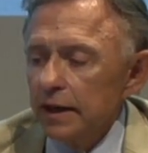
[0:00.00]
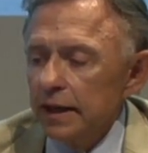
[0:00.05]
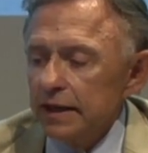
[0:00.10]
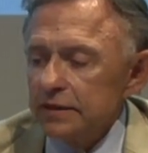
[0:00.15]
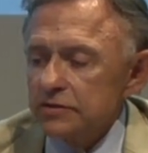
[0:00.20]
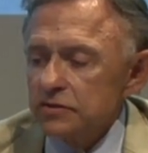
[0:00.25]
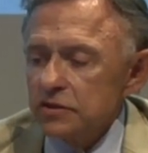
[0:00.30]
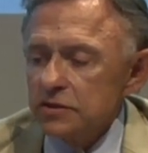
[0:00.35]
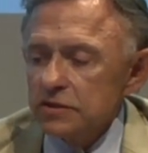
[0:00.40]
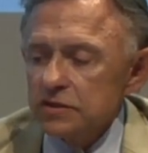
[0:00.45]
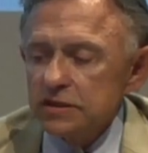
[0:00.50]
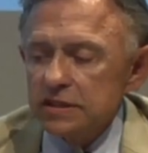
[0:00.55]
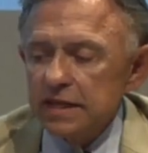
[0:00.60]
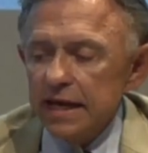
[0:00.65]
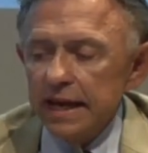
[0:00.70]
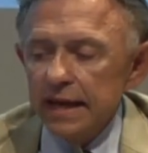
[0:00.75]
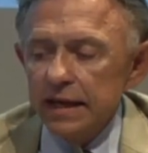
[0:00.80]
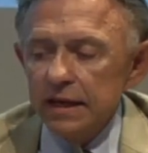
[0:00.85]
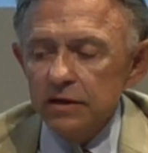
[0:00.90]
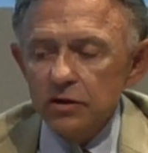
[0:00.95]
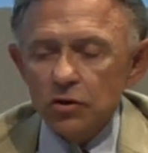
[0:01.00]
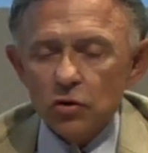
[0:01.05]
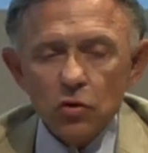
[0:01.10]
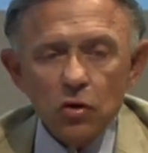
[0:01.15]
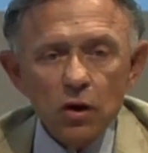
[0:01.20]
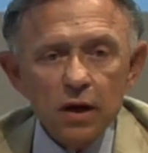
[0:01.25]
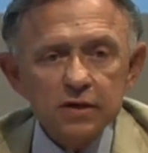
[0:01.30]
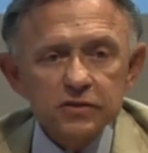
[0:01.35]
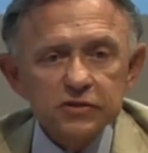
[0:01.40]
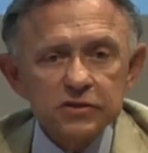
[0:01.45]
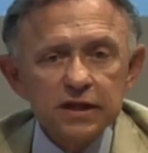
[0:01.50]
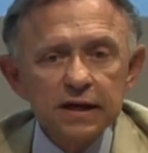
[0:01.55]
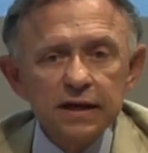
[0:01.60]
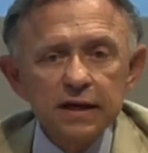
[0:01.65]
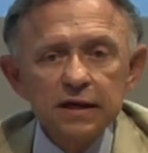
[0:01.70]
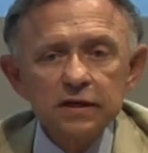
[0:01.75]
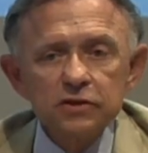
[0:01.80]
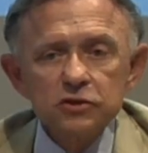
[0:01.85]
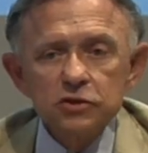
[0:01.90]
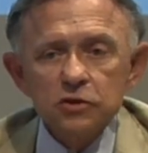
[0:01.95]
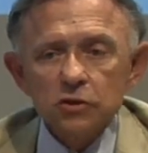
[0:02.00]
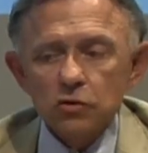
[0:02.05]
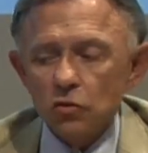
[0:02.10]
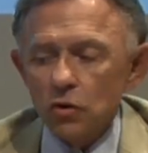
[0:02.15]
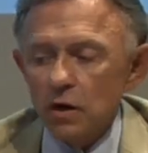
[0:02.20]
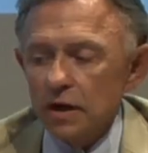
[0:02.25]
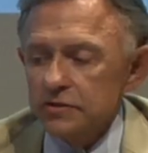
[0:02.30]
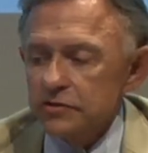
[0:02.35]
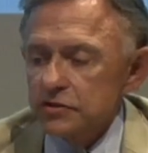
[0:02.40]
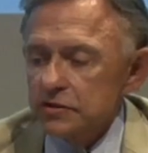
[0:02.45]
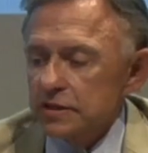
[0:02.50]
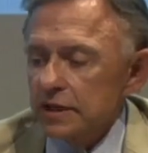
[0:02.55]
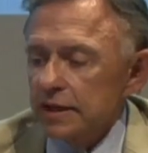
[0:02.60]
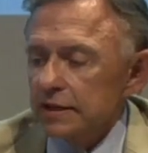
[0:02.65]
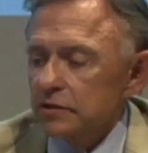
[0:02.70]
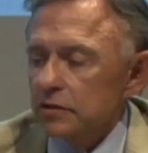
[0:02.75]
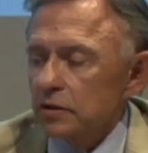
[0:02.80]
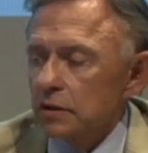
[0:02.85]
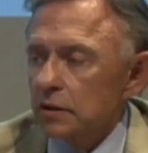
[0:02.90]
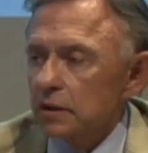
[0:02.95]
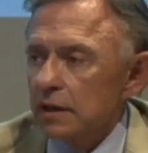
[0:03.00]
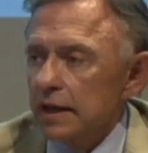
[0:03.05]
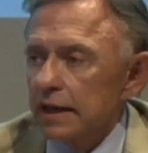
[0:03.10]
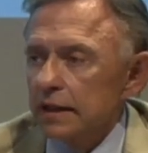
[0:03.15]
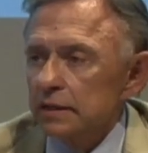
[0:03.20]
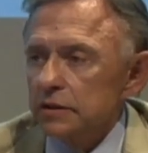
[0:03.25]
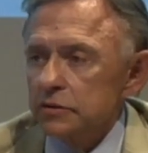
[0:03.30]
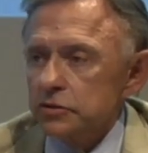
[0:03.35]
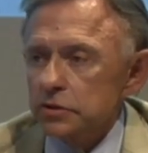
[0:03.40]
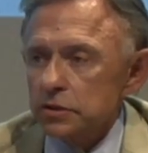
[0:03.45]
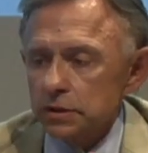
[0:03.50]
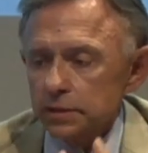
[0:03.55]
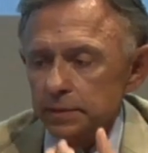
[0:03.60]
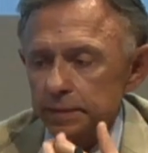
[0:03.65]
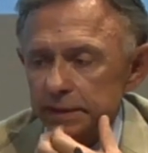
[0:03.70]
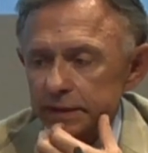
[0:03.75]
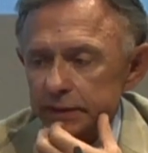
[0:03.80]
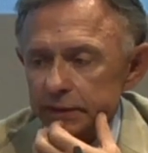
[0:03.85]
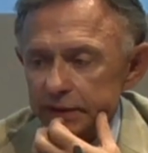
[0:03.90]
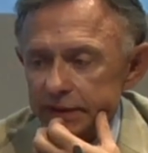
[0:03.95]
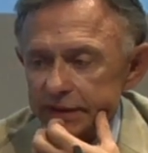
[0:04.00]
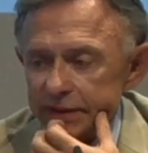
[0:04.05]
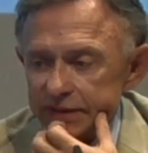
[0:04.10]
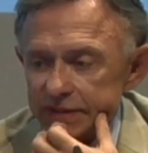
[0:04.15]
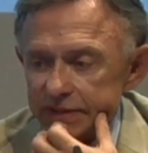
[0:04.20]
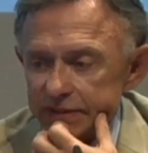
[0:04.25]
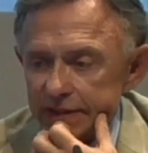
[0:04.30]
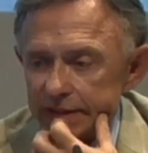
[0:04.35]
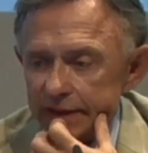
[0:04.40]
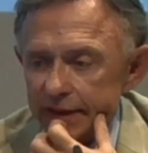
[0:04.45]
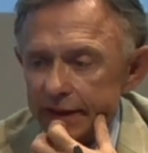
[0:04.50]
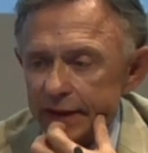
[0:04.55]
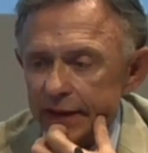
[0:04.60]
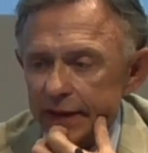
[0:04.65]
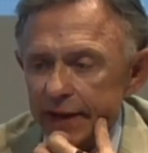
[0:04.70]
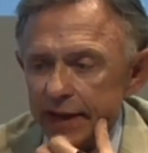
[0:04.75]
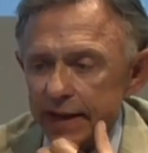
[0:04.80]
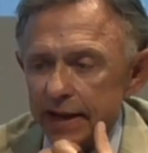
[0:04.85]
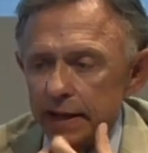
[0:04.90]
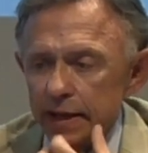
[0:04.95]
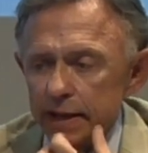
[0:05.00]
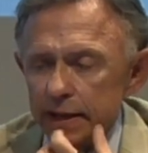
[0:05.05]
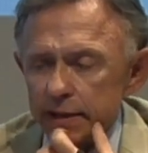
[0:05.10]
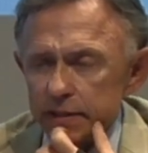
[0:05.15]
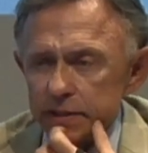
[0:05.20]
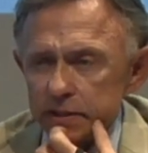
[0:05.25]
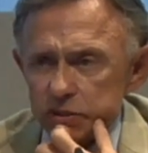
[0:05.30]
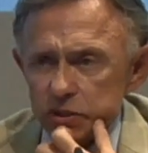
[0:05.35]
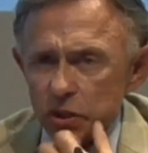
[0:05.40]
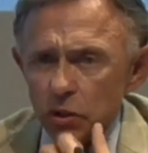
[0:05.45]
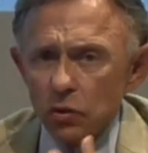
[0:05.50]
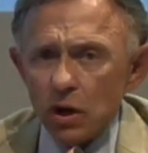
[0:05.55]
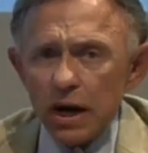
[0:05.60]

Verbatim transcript: in sustained cross-age, cross-sector knowledge communities. So